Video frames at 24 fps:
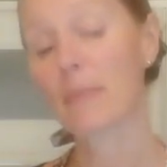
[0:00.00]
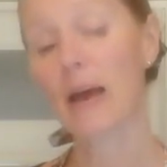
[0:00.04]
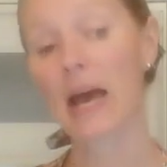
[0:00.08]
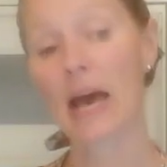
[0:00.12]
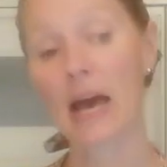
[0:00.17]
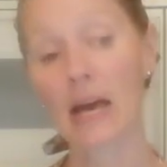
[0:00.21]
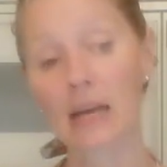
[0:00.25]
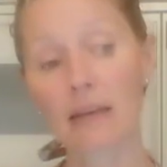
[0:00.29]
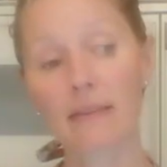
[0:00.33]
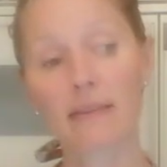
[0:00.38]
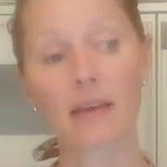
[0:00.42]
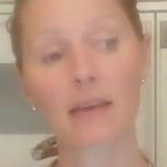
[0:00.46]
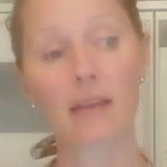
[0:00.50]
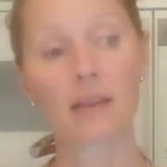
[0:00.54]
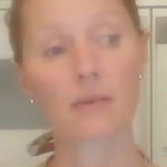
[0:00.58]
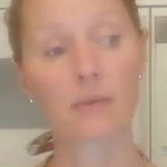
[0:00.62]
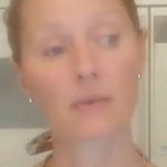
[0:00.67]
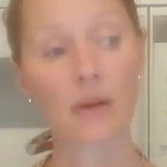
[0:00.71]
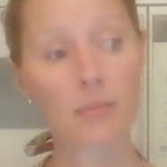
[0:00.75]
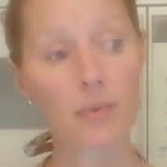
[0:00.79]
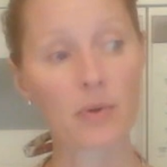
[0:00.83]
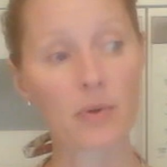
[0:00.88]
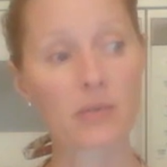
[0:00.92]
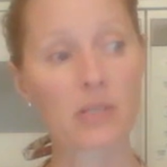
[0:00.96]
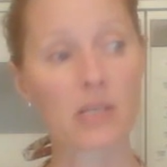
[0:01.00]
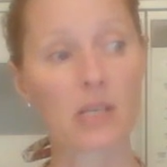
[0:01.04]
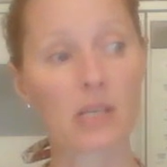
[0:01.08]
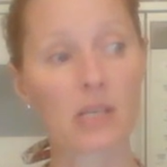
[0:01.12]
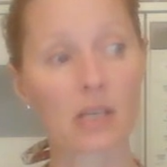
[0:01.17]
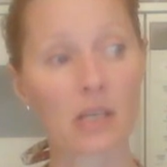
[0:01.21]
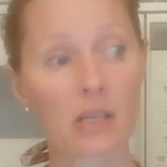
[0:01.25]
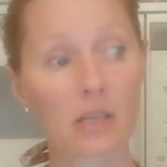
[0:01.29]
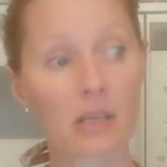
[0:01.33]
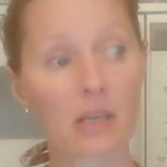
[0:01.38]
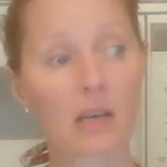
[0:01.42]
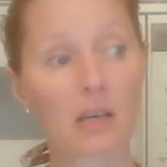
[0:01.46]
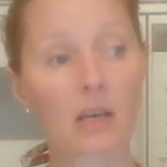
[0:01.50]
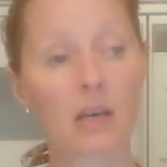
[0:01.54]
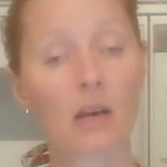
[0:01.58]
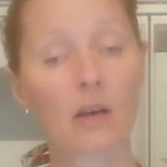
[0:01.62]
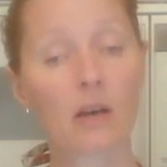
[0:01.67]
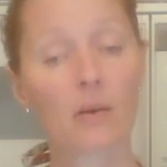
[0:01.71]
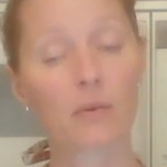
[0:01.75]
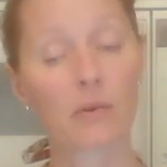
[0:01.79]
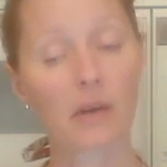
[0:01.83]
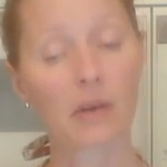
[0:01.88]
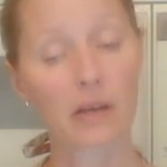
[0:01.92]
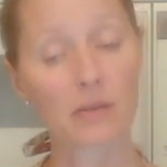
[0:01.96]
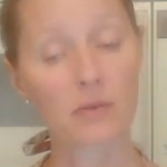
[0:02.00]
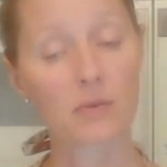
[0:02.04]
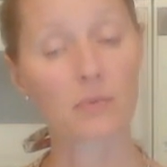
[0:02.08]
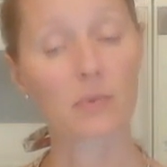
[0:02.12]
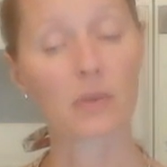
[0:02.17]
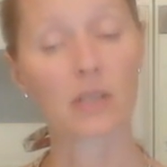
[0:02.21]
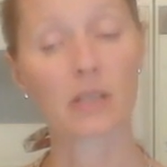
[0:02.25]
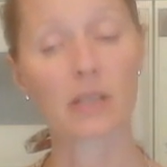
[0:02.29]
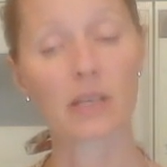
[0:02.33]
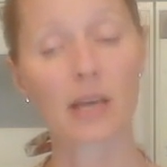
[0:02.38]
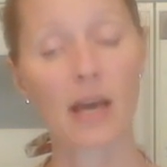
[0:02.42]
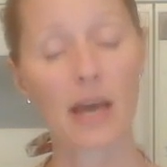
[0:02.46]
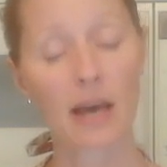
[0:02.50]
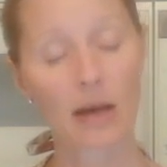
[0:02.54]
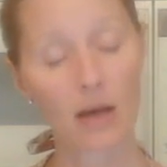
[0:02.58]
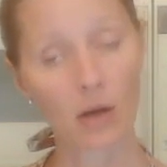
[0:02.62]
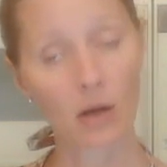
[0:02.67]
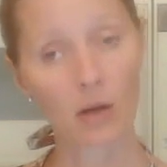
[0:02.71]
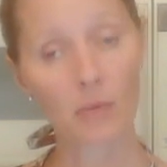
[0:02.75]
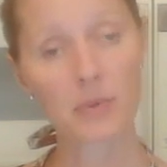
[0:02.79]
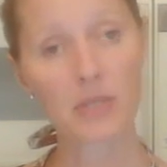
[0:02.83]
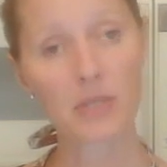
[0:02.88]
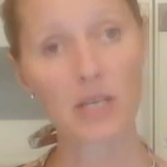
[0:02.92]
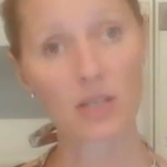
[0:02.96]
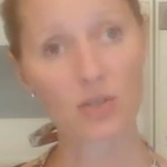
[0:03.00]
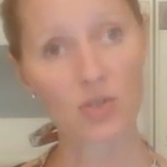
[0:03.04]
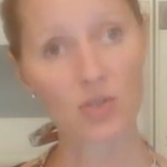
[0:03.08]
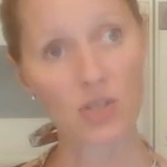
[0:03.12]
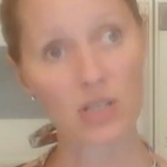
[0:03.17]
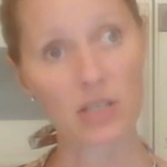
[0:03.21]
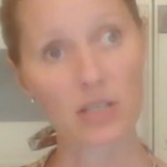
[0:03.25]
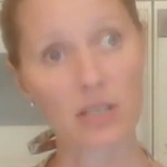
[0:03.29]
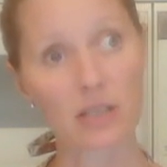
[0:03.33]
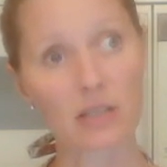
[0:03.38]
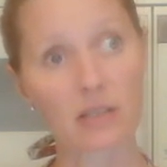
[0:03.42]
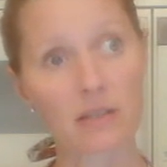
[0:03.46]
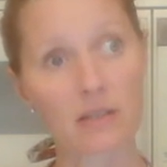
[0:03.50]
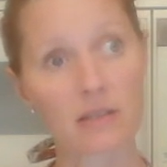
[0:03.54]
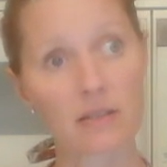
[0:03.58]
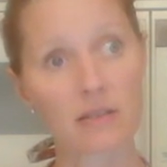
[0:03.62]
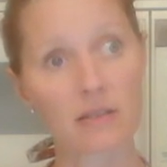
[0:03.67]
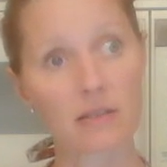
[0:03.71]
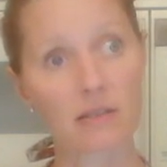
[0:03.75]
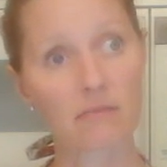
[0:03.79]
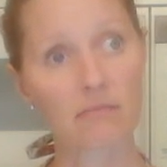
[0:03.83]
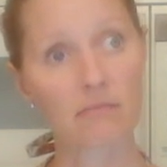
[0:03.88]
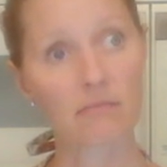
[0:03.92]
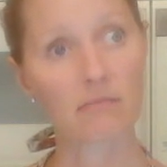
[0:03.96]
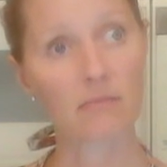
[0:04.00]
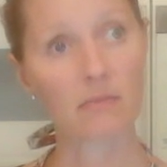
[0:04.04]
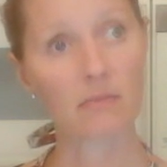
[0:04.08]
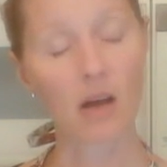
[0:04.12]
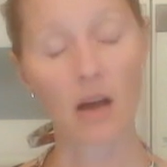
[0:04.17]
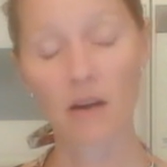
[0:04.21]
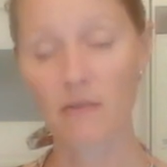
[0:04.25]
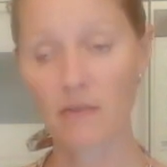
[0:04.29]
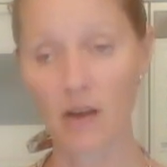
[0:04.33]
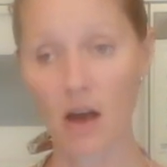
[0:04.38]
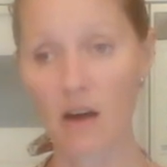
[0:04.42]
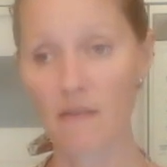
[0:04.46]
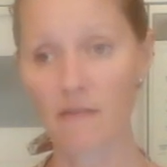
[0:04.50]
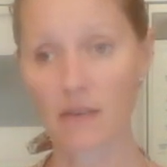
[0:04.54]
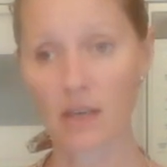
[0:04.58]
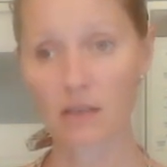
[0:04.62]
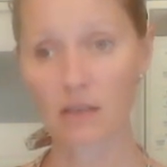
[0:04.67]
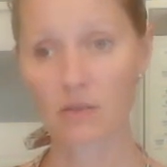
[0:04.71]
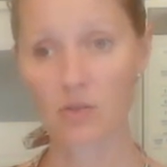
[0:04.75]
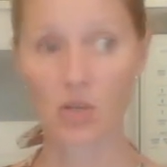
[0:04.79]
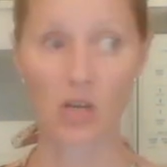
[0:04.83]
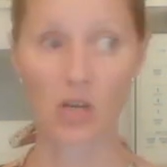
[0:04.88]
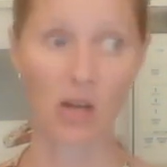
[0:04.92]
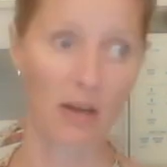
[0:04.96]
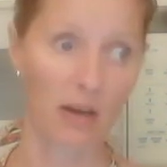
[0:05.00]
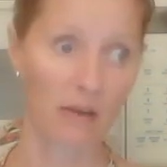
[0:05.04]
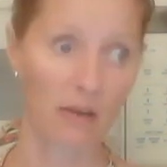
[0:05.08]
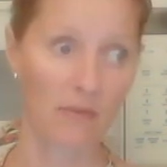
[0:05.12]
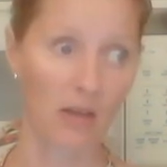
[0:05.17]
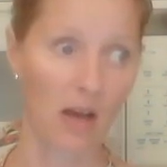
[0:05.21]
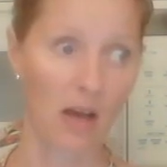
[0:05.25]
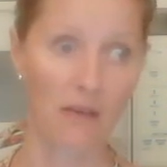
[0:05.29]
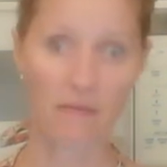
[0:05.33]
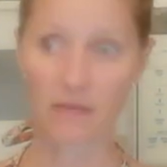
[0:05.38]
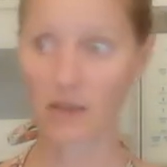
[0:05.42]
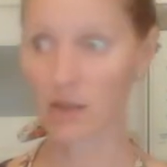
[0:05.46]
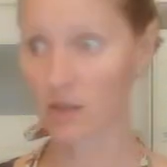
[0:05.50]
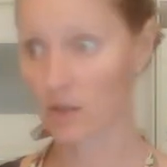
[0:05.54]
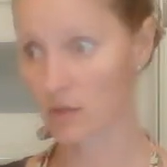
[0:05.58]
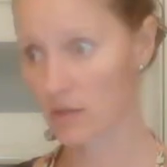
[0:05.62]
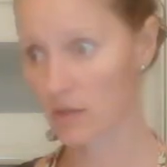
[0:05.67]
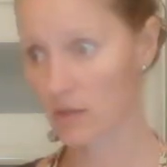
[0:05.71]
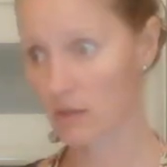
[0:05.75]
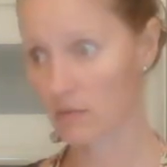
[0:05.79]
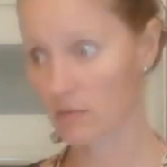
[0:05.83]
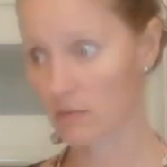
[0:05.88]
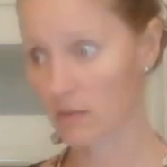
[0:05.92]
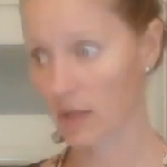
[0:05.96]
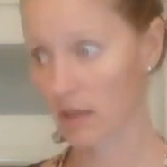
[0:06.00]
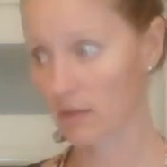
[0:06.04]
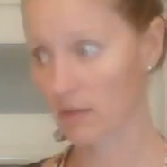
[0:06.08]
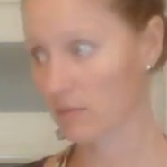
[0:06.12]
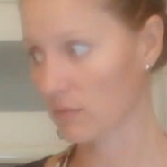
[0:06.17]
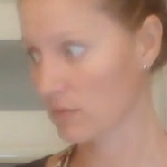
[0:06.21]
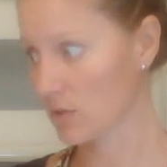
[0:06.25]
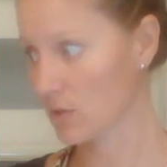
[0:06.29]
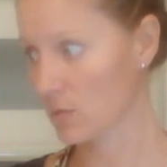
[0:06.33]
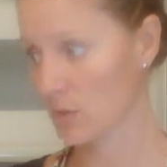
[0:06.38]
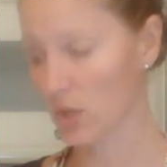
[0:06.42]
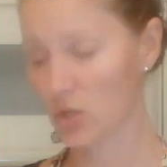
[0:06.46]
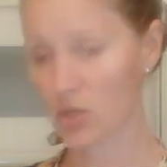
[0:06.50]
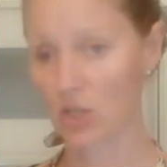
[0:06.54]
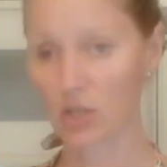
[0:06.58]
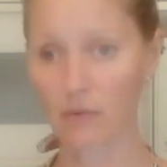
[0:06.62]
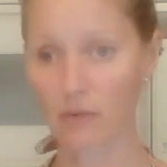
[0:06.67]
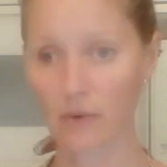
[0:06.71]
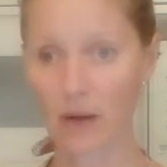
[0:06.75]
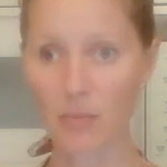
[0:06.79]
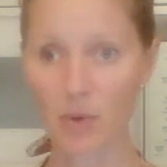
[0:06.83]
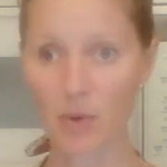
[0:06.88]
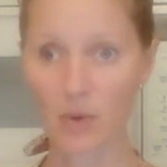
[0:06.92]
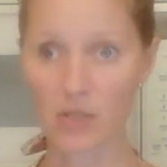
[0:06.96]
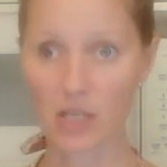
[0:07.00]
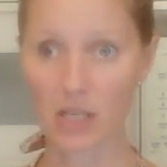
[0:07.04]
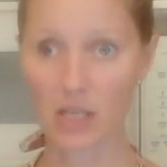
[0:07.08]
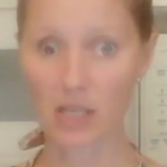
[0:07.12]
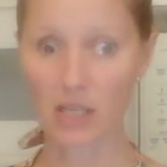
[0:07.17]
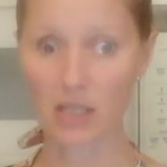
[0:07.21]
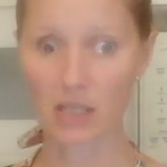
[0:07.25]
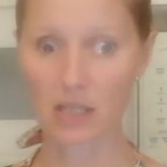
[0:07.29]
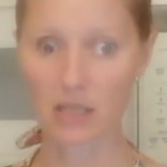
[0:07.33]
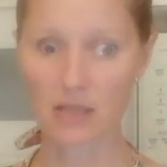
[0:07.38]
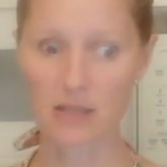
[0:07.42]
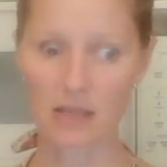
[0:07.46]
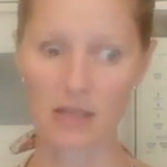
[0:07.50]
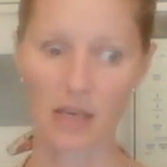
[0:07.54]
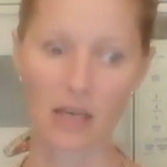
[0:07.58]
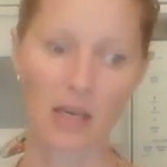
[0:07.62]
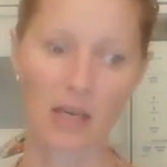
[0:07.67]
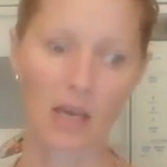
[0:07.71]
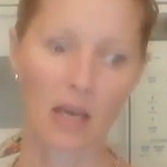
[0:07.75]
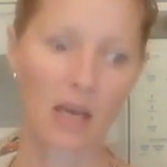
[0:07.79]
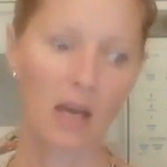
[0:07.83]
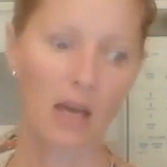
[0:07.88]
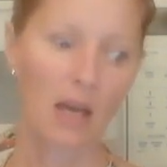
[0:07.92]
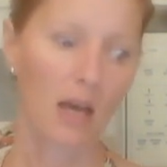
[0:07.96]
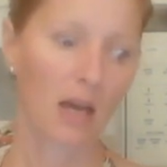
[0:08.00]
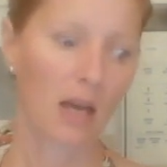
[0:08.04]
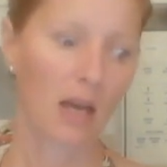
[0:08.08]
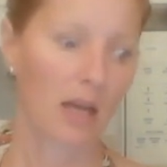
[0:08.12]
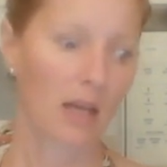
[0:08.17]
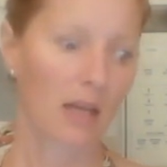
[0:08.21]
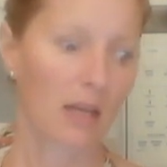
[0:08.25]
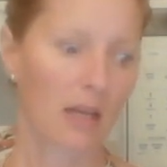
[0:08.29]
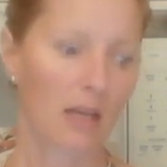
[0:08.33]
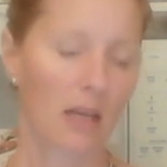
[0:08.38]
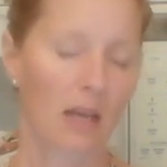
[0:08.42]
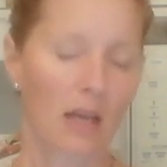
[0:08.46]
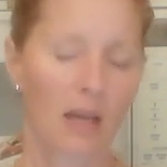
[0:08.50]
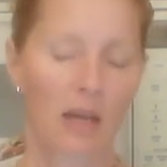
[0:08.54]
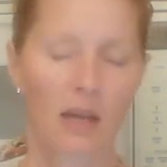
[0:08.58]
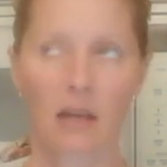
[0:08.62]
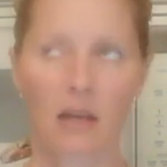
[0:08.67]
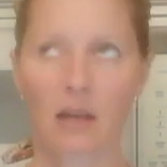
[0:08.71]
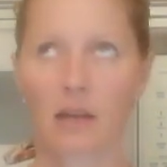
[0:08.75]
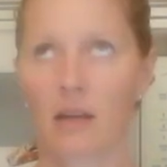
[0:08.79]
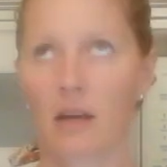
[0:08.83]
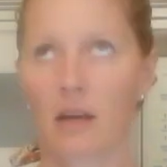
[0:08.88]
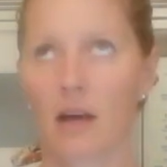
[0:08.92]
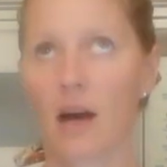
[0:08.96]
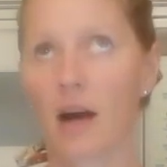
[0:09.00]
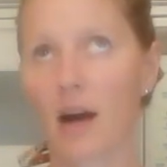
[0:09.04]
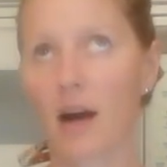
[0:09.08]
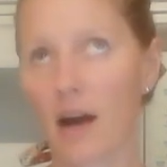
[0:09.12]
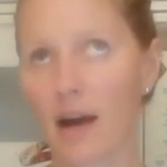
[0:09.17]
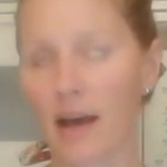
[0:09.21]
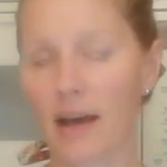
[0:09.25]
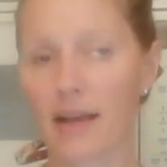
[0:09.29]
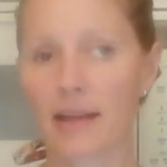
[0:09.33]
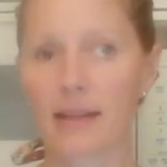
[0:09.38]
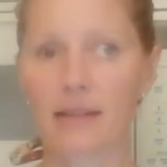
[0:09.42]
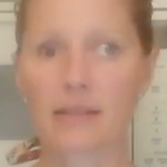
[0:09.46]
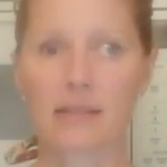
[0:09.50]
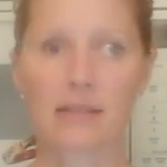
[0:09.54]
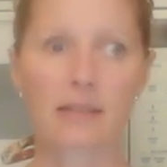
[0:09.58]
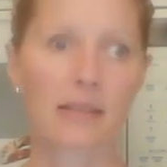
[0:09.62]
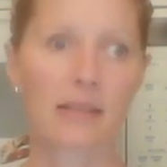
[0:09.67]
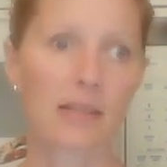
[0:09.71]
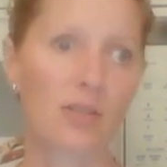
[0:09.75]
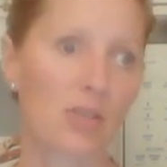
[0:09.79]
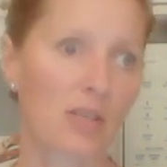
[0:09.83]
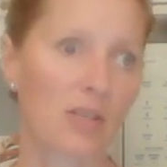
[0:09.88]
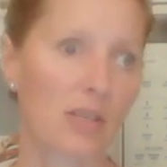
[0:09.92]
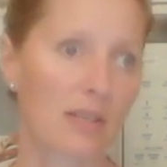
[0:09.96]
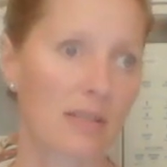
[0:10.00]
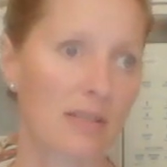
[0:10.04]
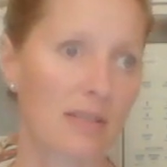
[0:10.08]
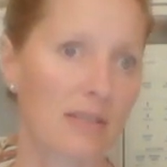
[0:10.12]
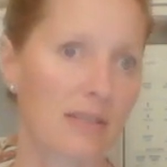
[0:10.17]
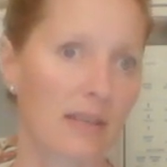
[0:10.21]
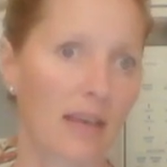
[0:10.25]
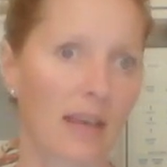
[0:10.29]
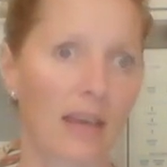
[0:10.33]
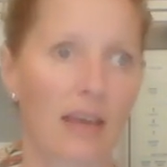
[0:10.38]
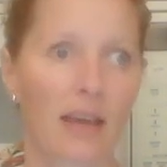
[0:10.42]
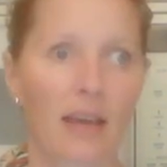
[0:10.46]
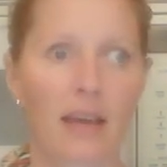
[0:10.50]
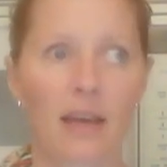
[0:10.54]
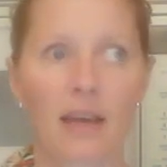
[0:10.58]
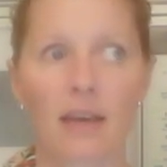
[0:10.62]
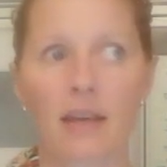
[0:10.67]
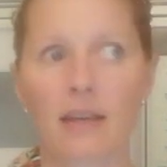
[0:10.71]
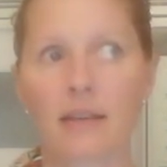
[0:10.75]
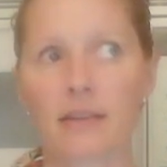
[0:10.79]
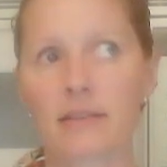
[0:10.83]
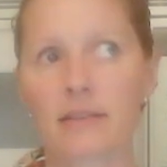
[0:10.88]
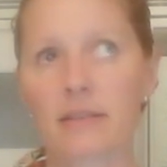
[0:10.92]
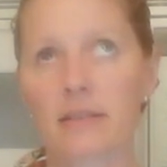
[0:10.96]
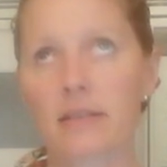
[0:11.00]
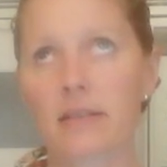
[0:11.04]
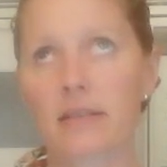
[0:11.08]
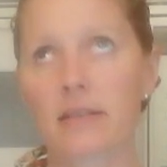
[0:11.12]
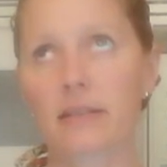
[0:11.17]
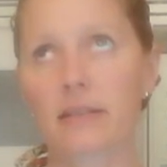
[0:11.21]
back that the rainbow tea has really helped, and she is off coffee. She got off coffee using, like, switching to rainbow tea, and it's like hot and delicious, and